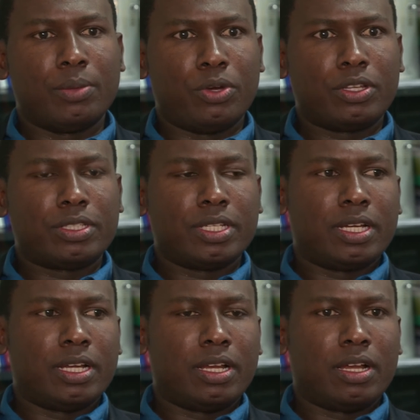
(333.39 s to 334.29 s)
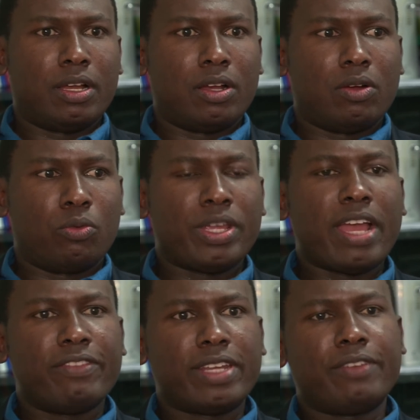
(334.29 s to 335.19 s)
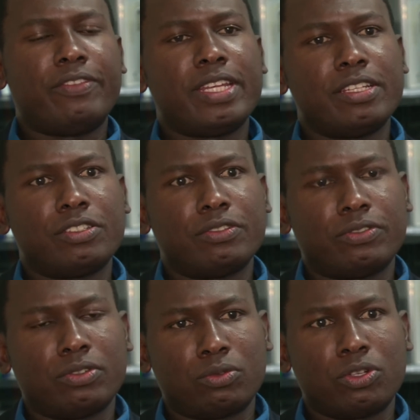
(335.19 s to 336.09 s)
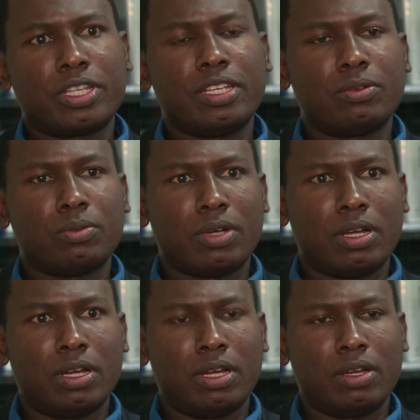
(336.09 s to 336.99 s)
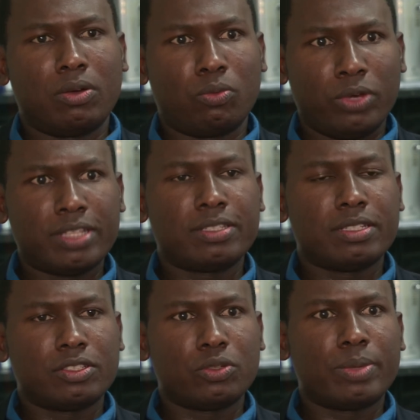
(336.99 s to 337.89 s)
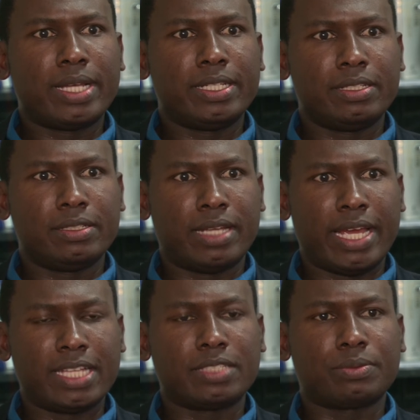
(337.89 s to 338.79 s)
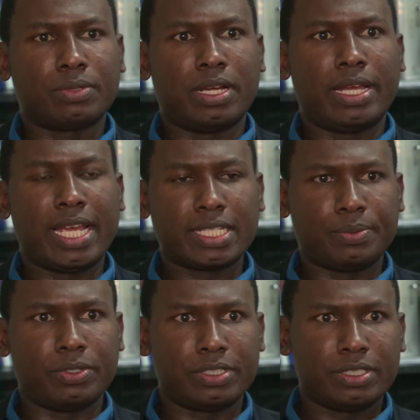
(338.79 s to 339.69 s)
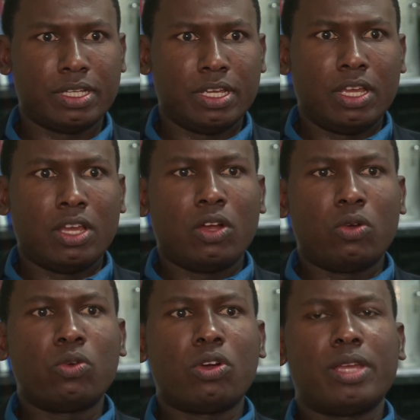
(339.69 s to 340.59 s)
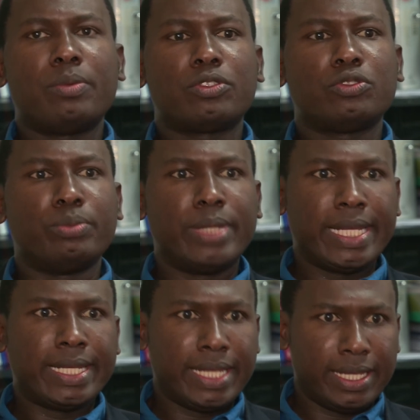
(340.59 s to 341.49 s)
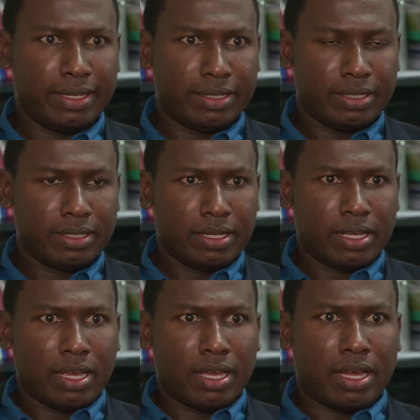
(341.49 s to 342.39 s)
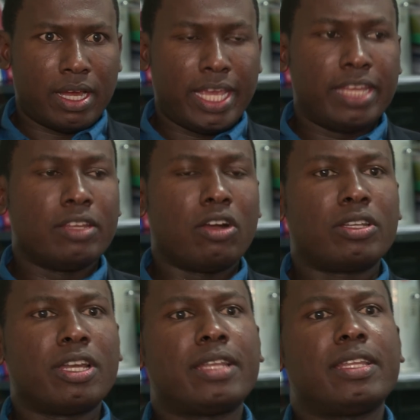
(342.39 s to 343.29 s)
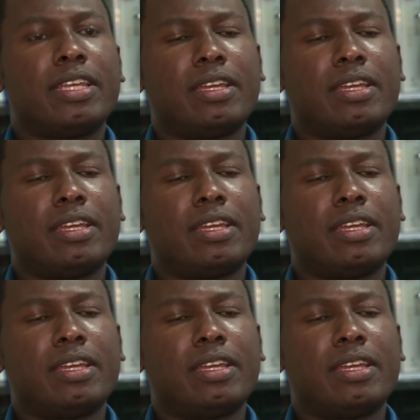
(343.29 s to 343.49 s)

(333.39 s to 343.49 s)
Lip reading: But we have an advantage of working with Somali diaspora experts who are able to blend in and are not